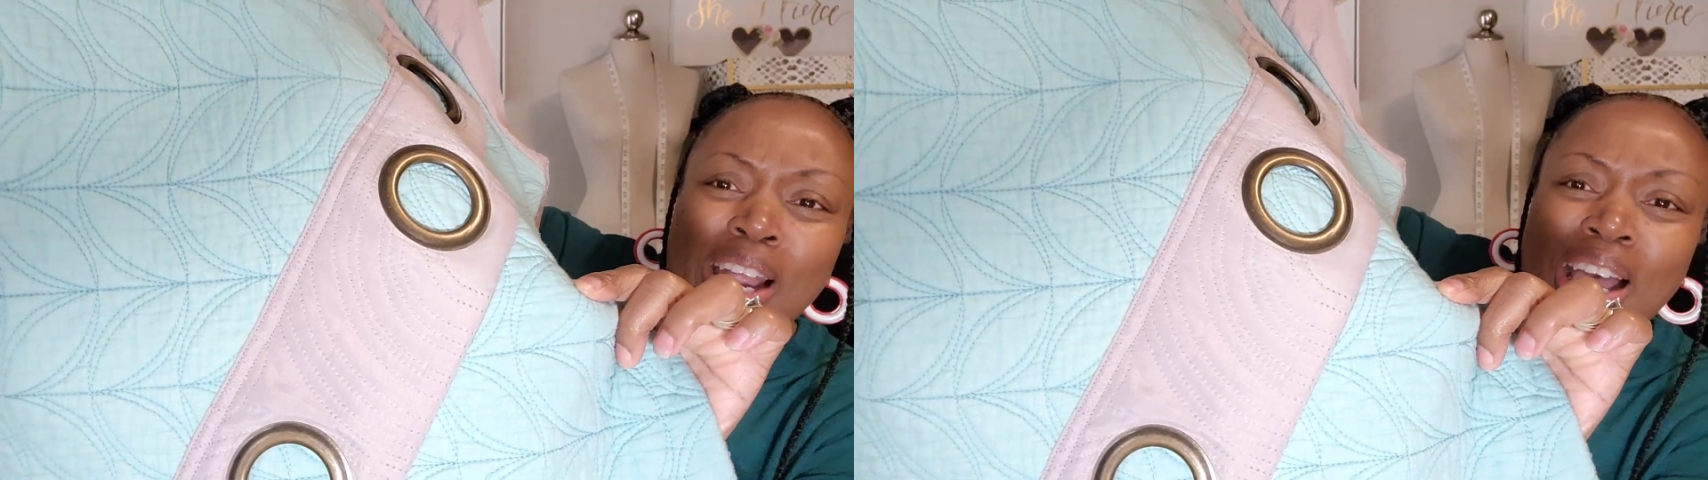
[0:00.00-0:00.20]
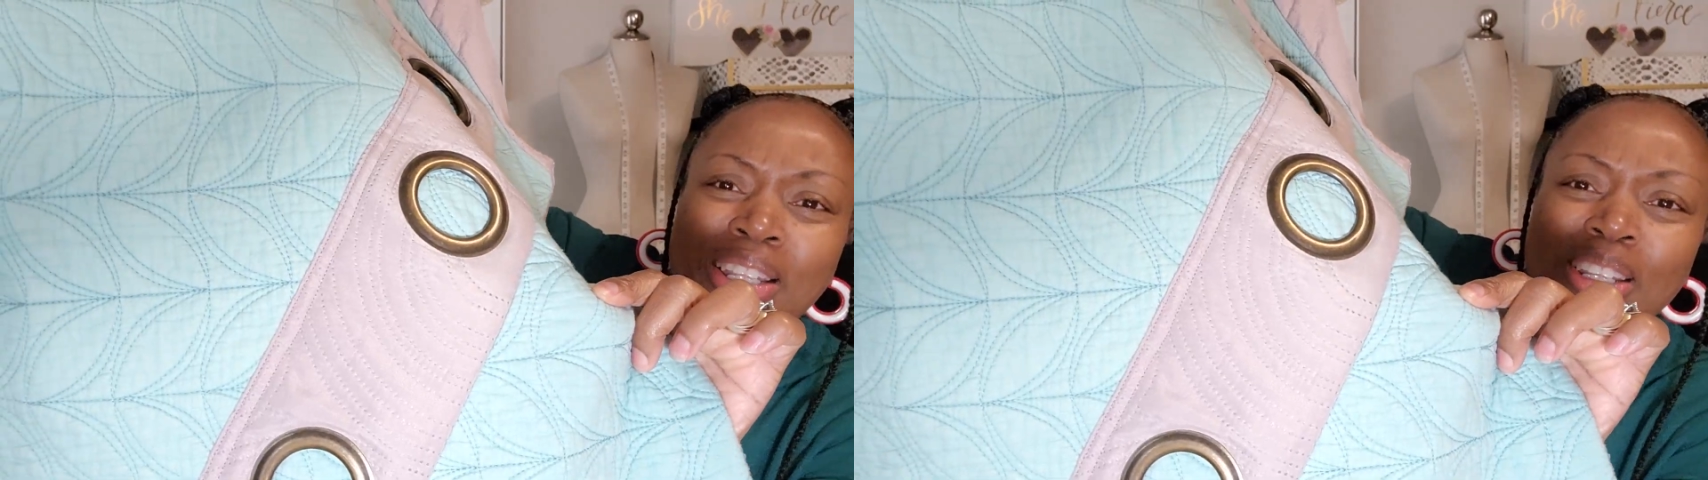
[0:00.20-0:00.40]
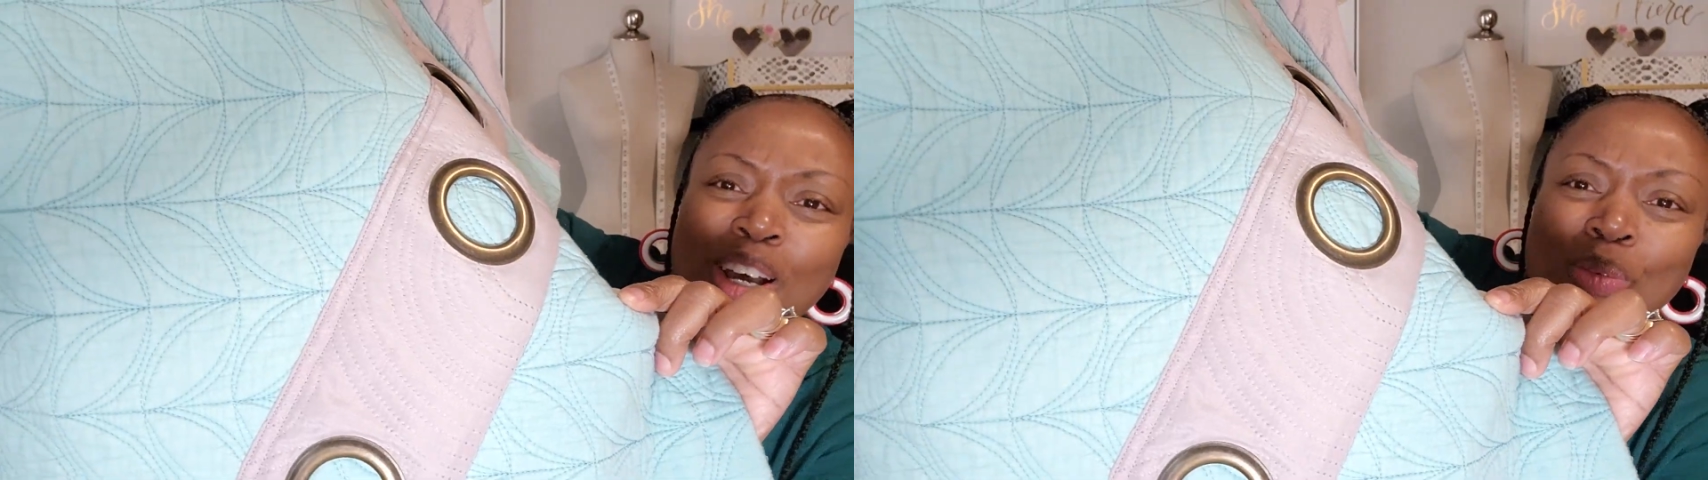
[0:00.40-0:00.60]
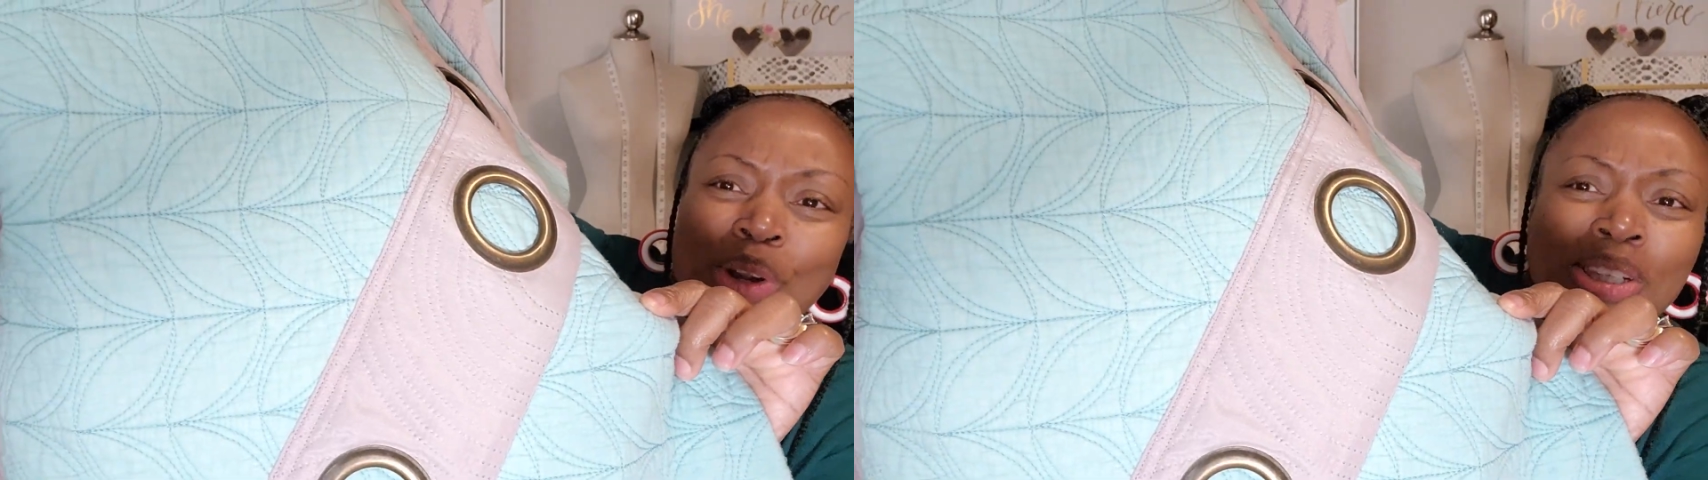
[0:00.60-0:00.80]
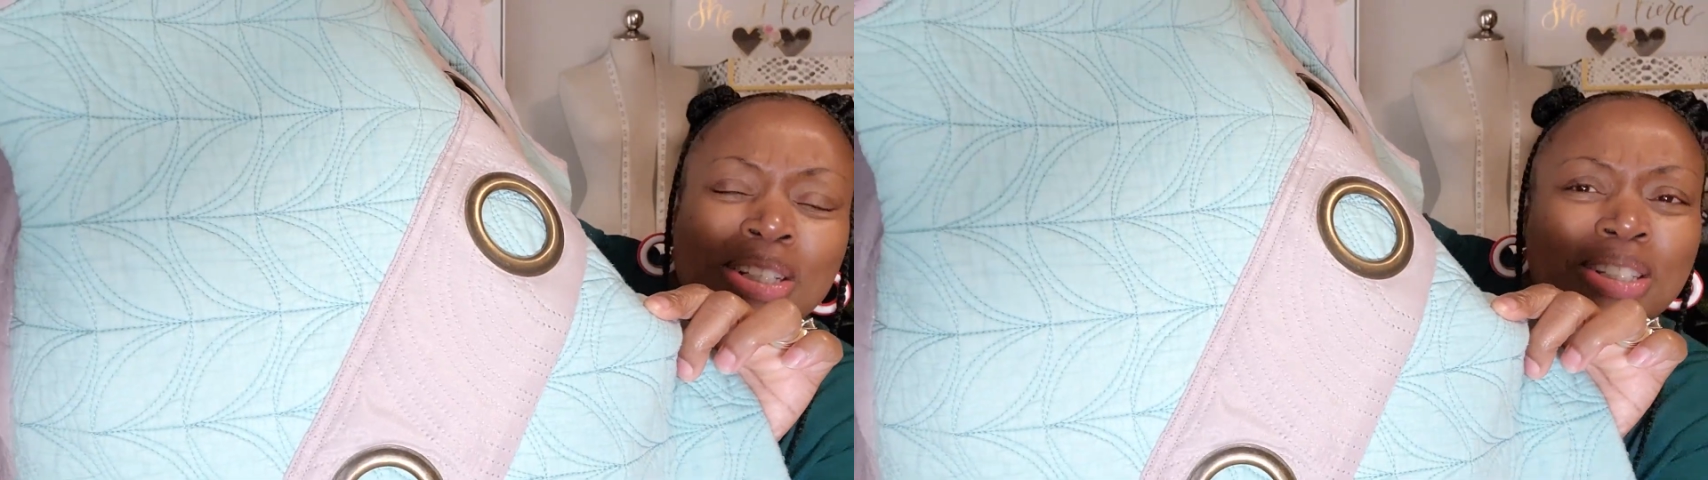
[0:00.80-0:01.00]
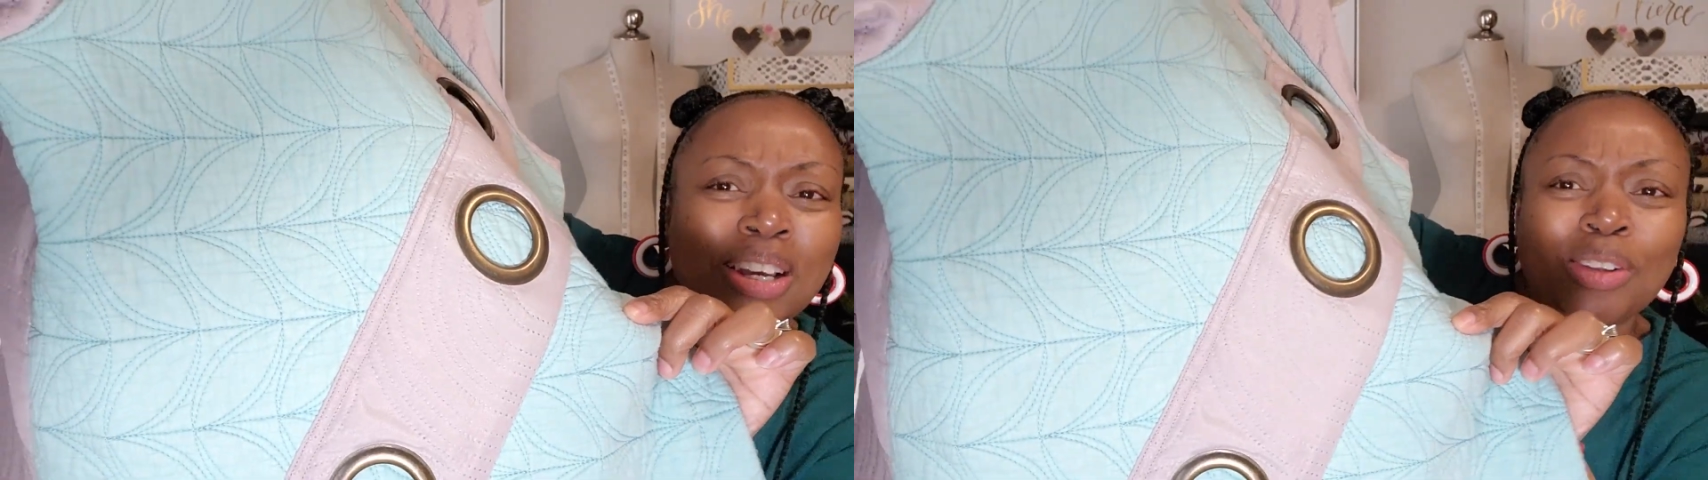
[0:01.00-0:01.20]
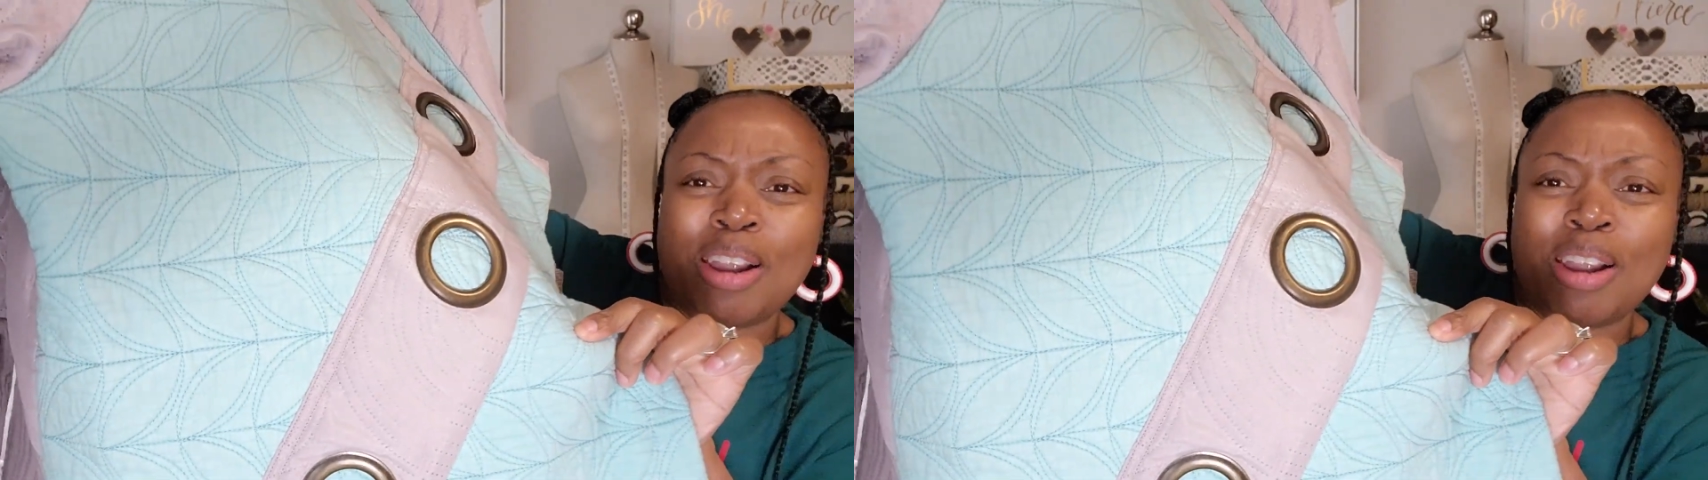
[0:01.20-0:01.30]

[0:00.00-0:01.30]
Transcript: I love wearing this color.